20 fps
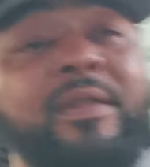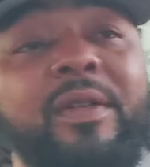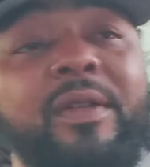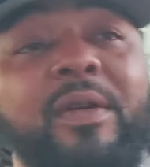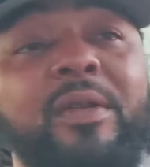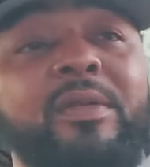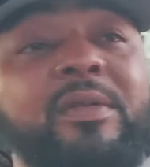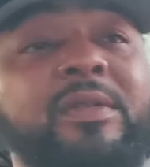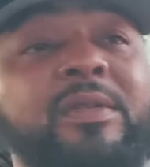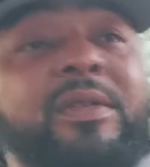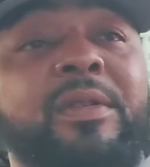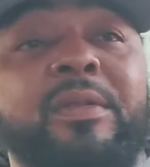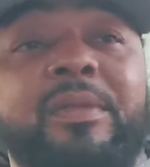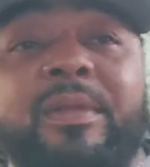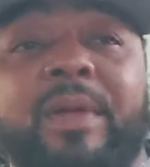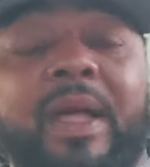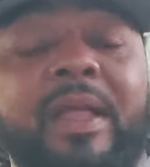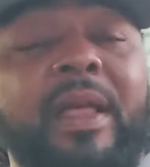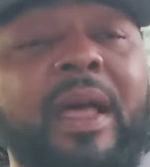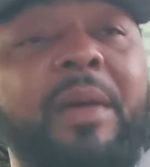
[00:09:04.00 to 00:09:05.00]
You know, so
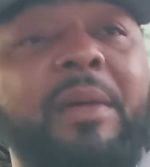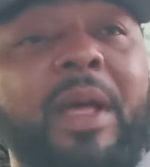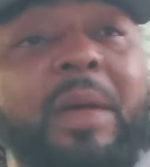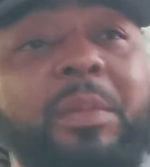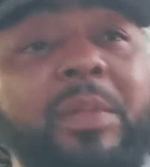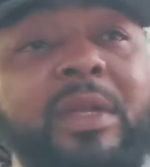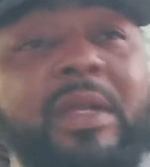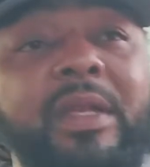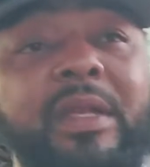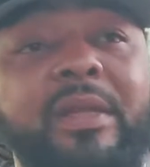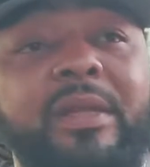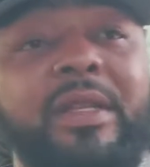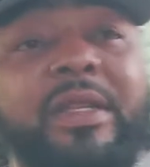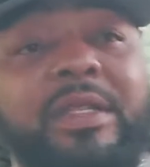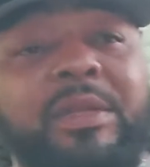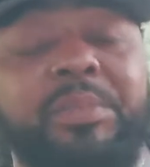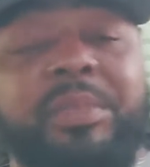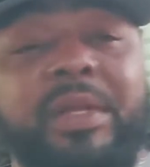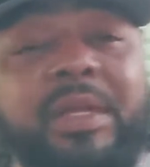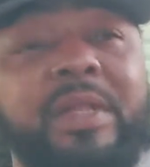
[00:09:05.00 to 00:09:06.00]
I believe
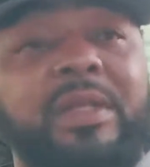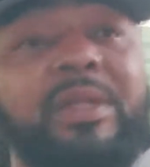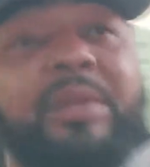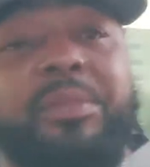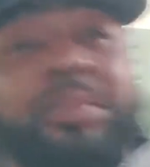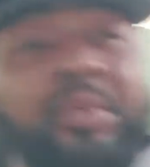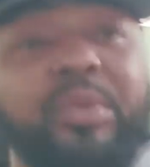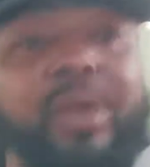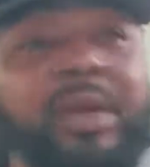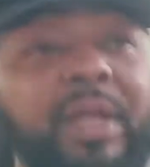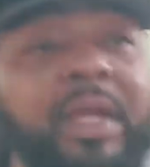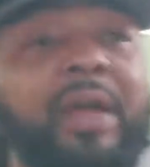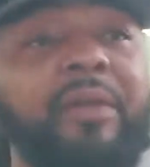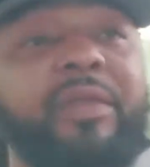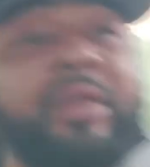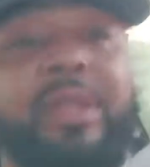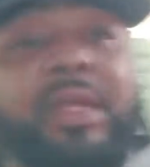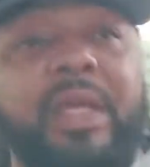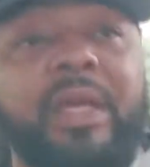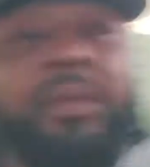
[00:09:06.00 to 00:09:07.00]
discipline is important to
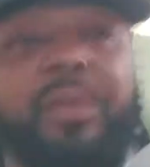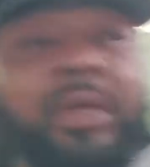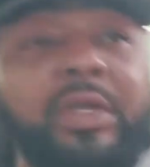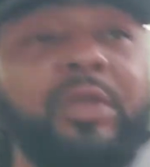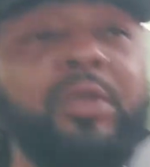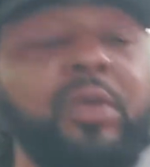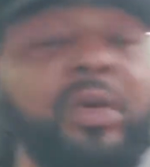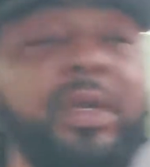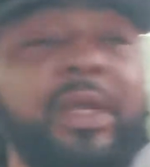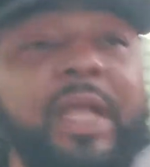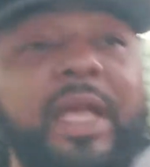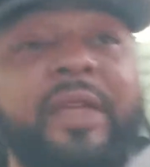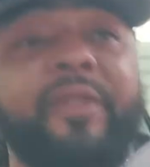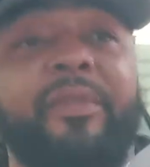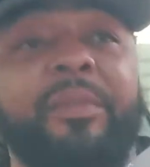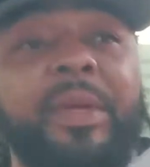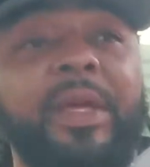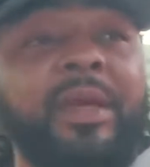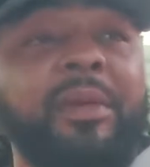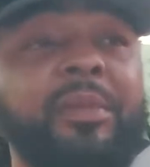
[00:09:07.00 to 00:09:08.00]
everything we do in
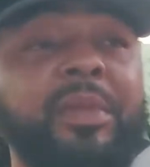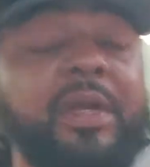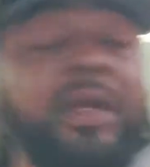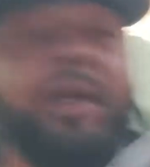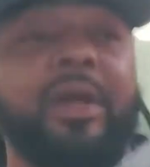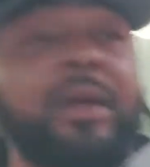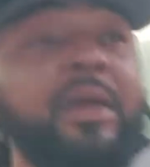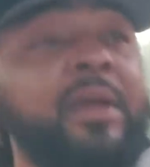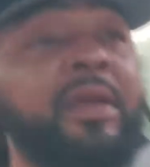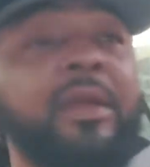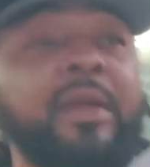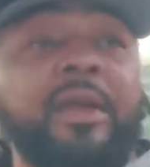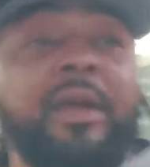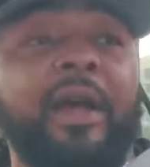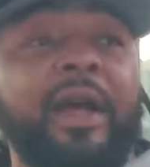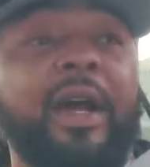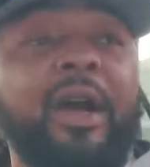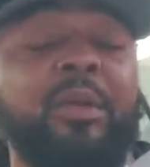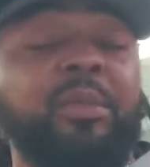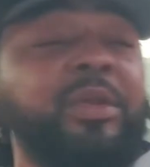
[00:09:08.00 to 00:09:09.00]
life, man. But
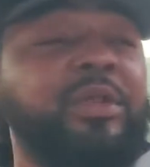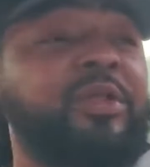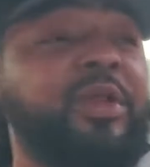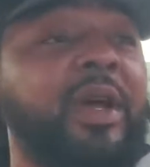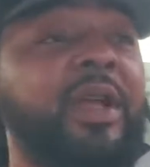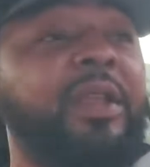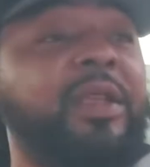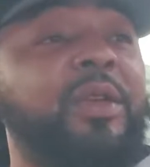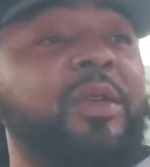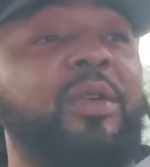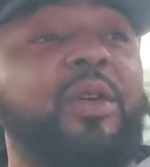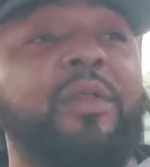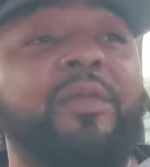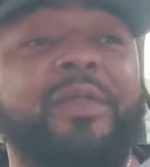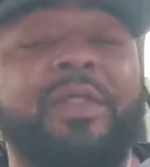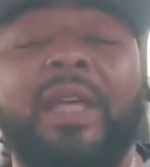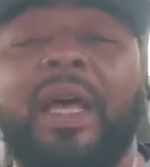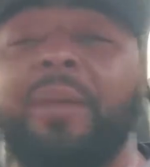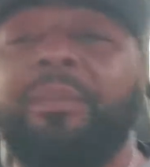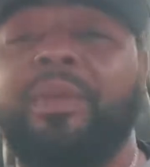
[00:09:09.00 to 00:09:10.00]
I don't be trying to get
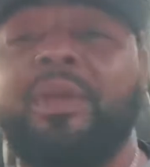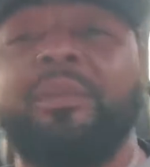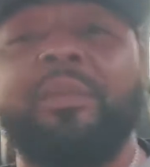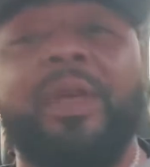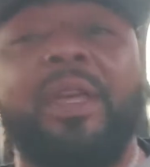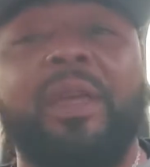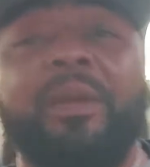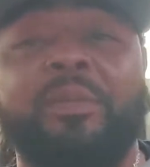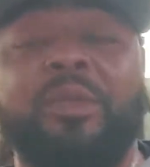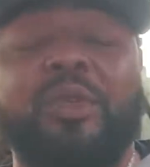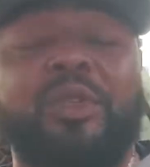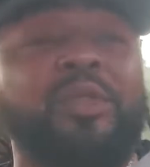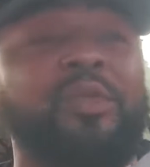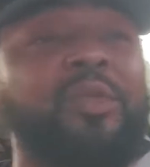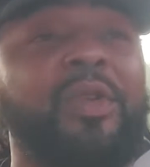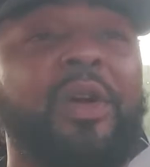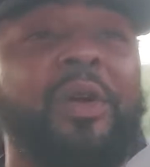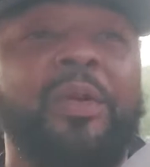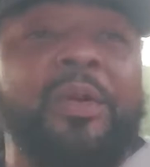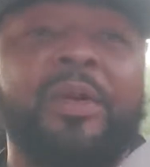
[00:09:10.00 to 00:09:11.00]
off topic, man, but
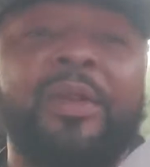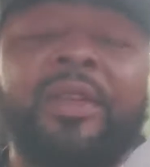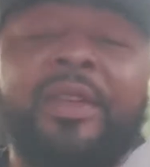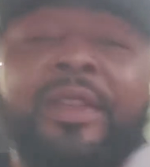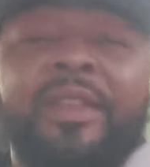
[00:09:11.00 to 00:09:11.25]
you know,